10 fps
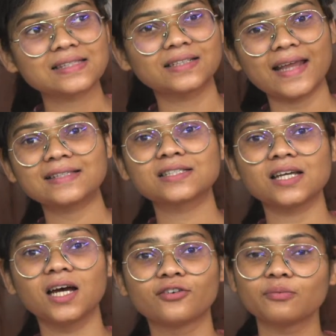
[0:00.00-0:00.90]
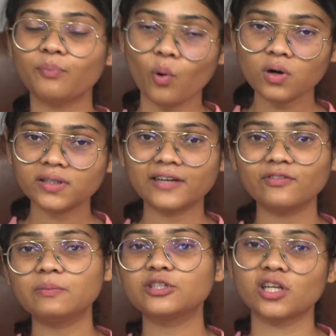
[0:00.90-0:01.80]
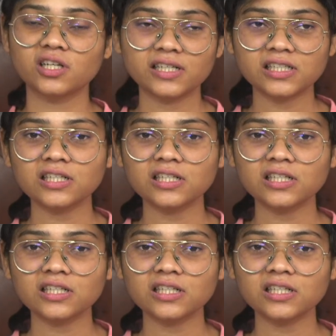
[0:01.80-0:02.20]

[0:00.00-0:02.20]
the test report that will be generated